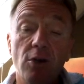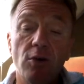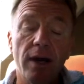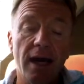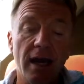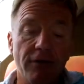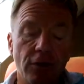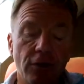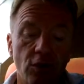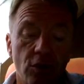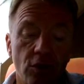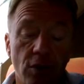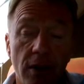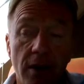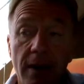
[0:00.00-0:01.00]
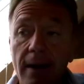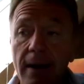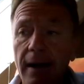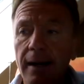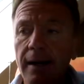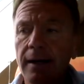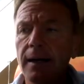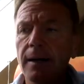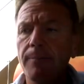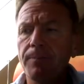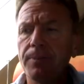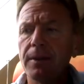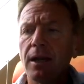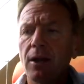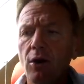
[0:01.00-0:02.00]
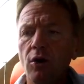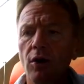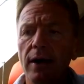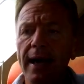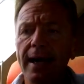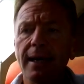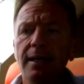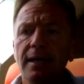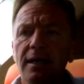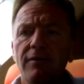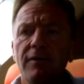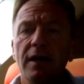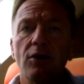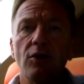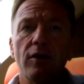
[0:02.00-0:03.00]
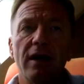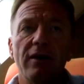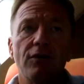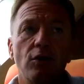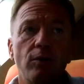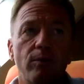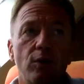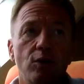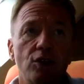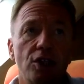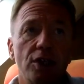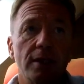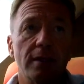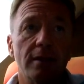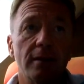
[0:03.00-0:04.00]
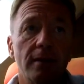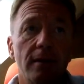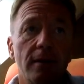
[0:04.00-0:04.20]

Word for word: you have to uh, collect it, where you have to push it.